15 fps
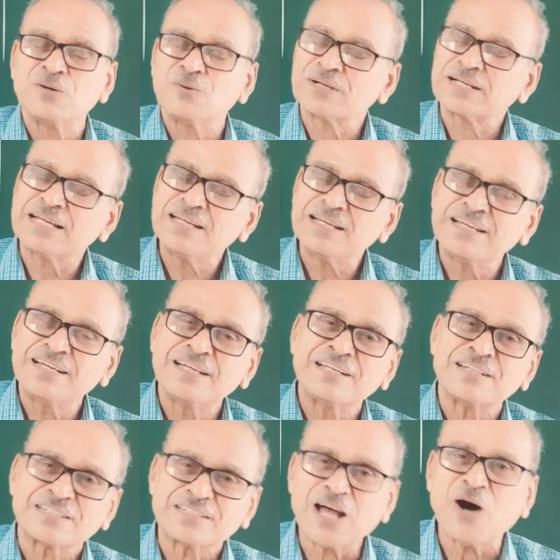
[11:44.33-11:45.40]
Okay?
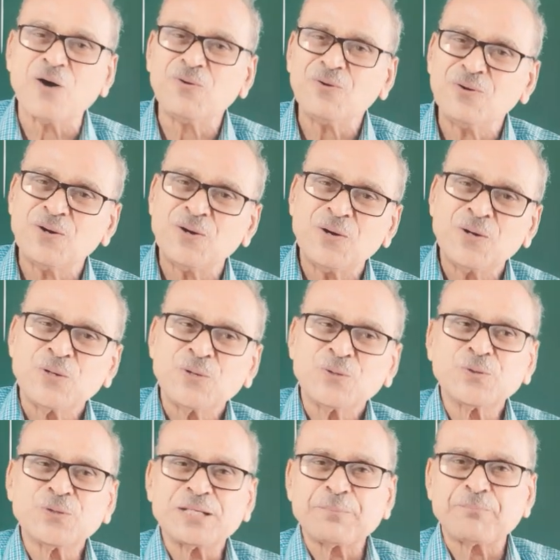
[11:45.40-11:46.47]
Now,
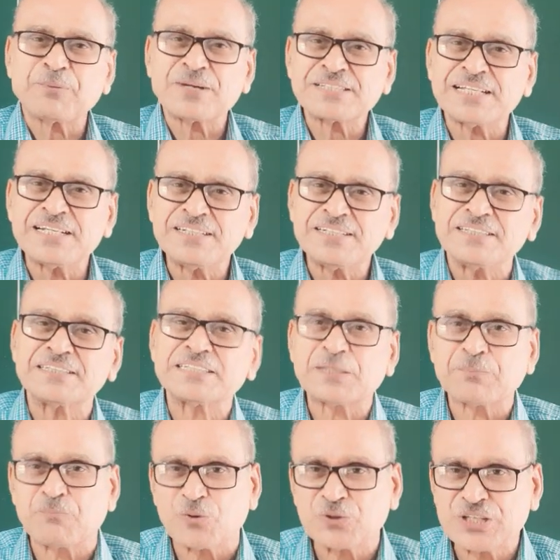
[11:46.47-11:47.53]
to represent the
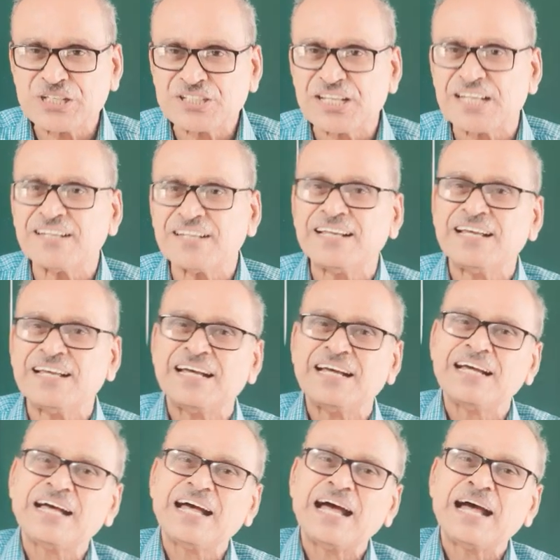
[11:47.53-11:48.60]
position,
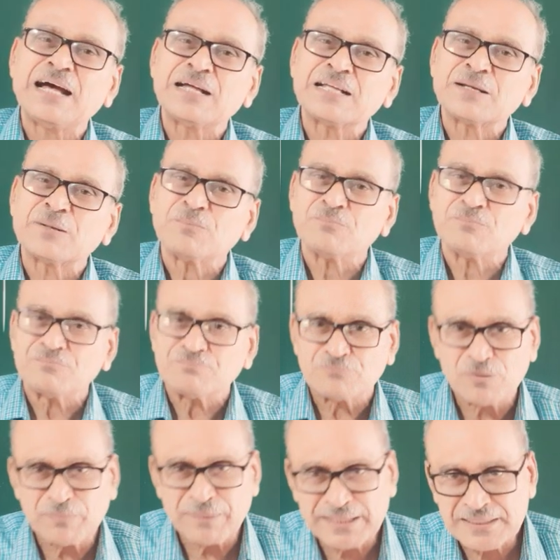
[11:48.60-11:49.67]

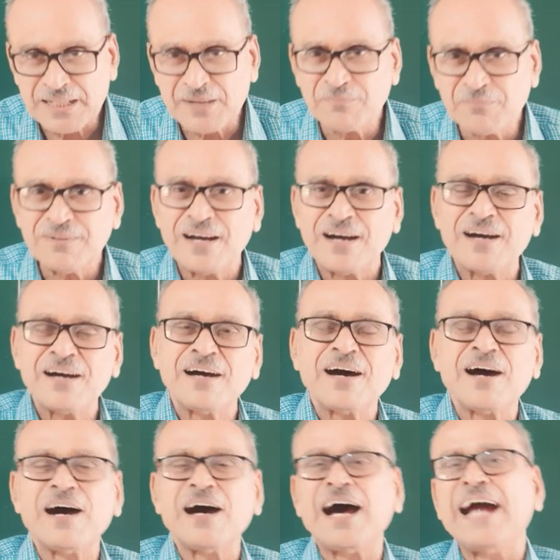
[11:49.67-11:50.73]
momentum
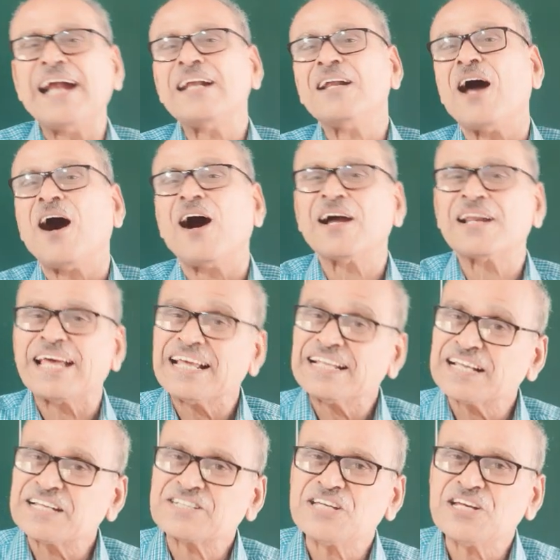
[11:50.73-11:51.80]
and or
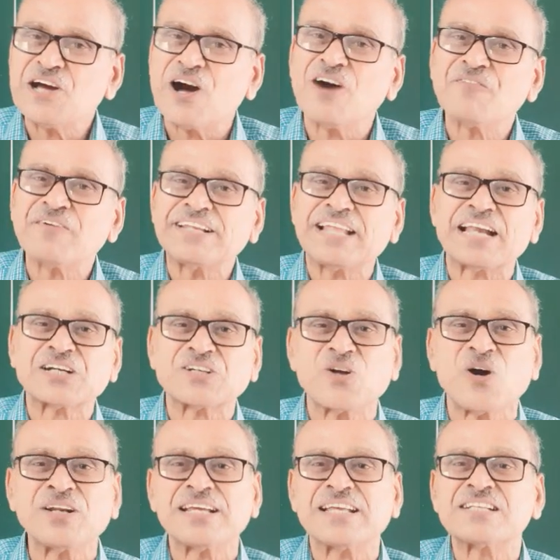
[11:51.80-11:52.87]
energy of an
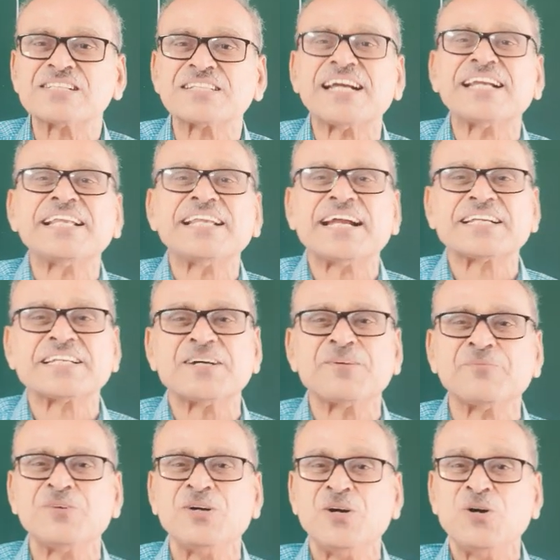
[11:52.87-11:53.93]
electron inside an
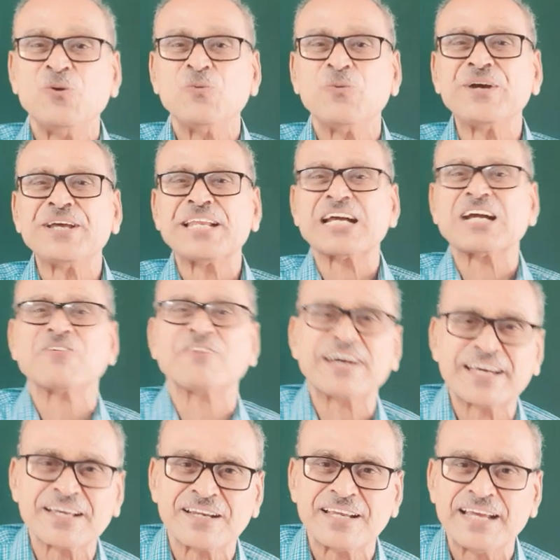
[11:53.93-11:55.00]
atom, we
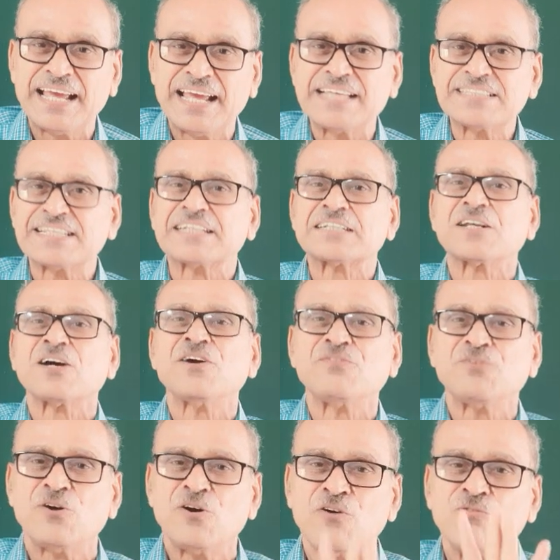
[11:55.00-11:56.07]
require a set
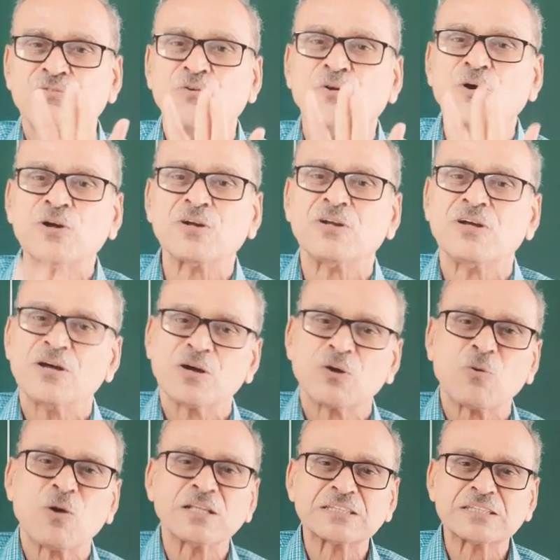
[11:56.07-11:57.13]
of 4
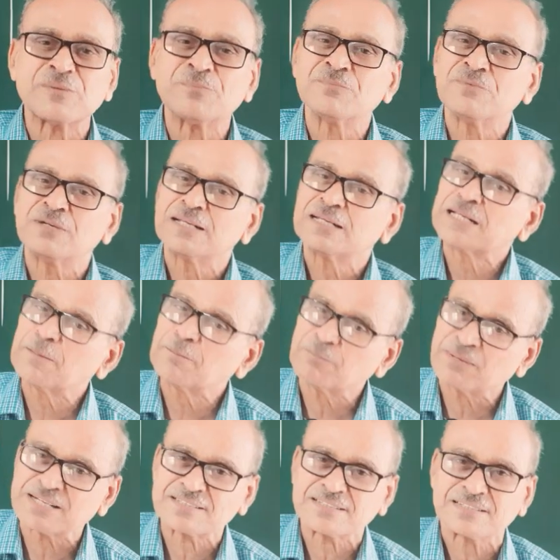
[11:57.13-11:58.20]
quantum
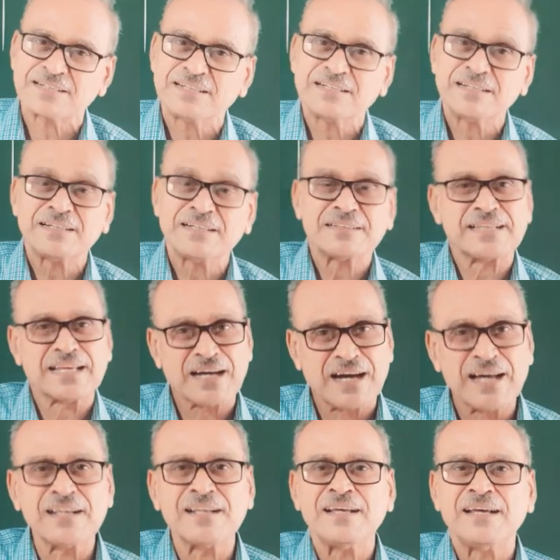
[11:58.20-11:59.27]
numbers. They
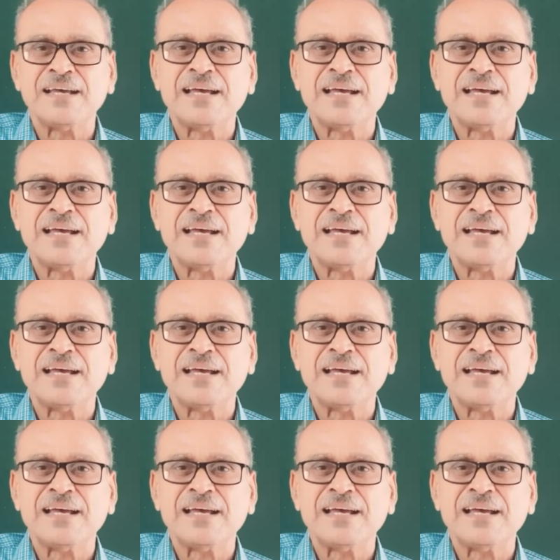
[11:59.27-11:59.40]
are